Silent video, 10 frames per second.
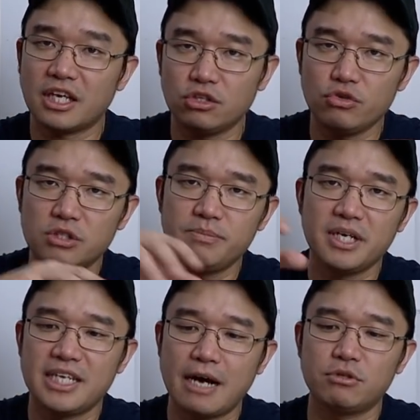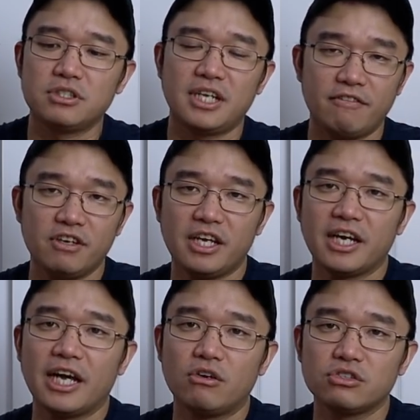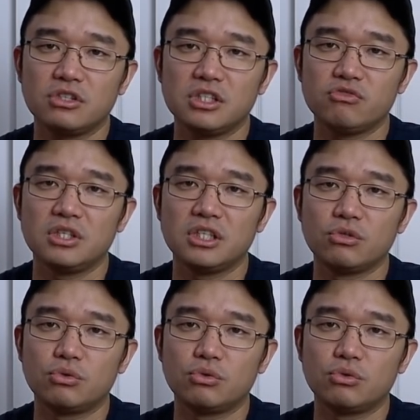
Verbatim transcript: like the USB adapters and everything, and also these really